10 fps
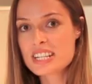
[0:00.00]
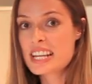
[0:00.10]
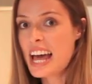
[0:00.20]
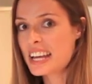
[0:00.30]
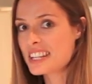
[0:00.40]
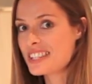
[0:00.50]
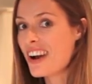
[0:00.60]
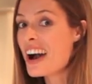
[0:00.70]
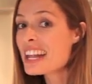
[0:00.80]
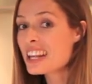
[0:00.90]
taste.
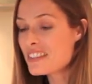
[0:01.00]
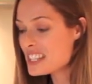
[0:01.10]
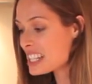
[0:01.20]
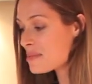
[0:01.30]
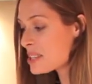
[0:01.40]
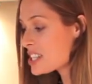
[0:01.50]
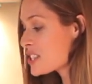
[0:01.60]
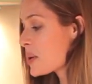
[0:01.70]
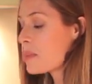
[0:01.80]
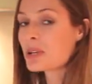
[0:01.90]
I love cinnamon,
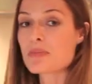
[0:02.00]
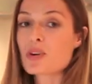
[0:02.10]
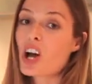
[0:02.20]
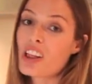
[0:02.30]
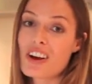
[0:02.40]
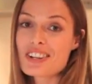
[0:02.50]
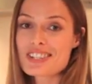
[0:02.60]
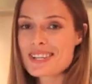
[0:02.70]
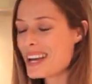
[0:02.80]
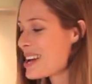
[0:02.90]
so I'm going to put a
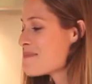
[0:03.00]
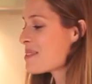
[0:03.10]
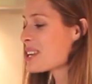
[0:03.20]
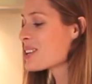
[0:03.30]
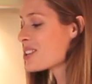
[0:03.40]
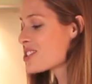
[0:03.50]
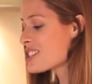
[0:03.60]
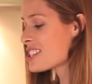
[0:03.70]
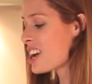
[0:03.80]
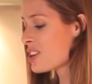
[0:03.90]
lot. But you can
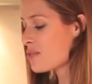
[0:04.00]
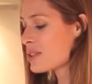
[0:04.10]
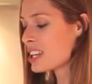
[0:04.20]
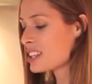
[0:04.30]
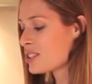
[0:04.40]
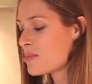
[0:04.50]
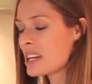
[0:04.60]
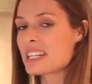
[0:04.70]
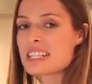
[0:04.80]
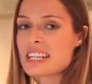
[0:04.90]
just start off with a little
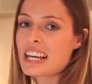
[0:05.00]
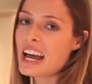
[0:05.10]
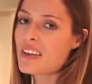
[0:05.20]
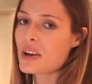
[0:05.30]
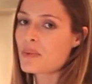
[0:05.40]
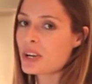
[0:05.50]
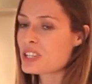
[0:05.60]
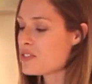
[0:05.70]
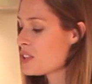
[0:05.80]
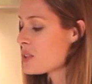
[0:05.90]
bit and see how that
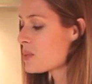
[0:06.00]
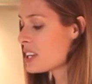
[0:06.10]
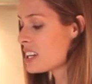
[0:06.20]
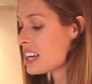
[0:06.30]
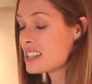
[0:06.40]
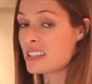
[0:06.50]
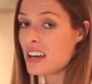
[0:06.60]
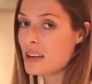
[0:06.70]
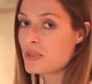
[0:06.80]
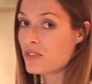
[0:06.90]
works for you, and next
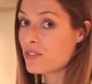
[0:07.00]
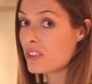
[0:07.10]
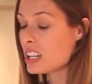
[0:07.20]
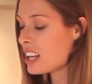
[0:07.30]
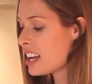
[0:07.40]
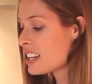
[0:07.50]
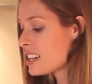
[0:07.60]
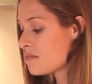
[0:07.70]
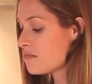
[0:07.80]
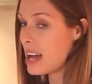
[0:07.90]
time if you really like it,
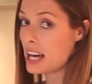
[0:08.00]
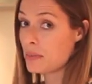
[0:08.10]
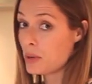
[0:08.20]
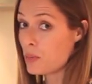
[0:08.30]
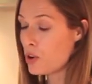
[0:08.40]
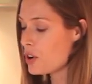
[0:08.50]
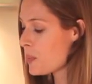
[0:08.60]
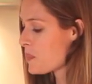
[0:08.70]
add a bit more.